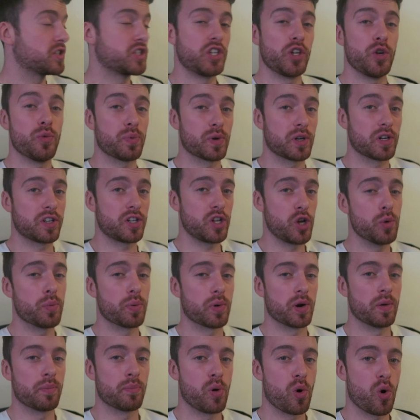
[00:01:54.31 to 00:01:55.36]
if it's super
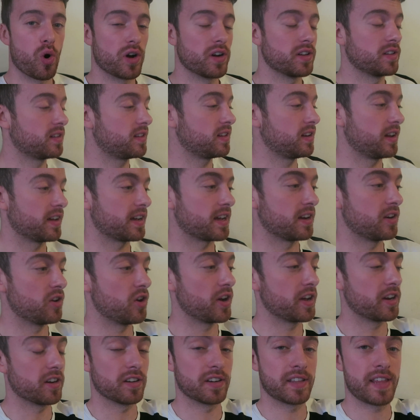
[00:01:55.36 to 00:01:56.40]
duper important, like a
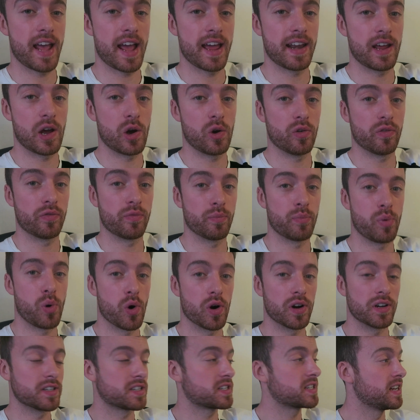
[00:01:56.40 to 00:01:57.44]
9 or 10 out of
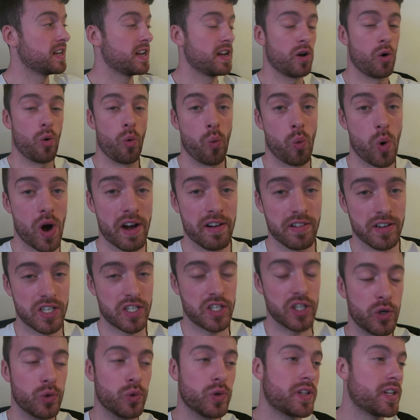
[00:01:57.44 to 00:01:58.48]
importance, wear a
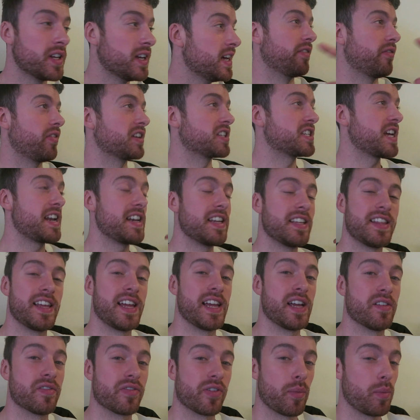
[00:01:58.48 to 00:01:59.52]
suit. If it's
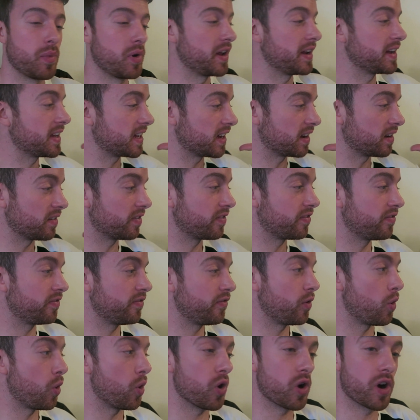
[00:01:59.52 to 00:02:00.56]
anything from like a
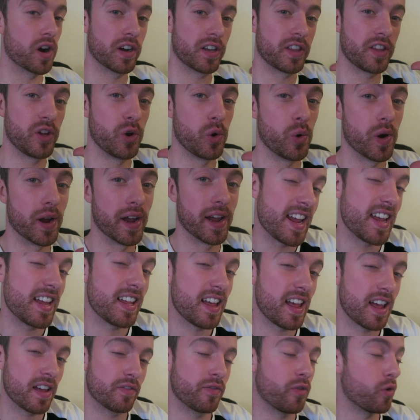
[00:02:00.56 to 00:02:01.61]
4
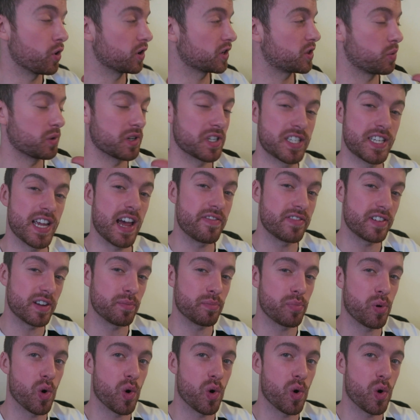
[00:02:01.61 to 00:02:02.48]
to 7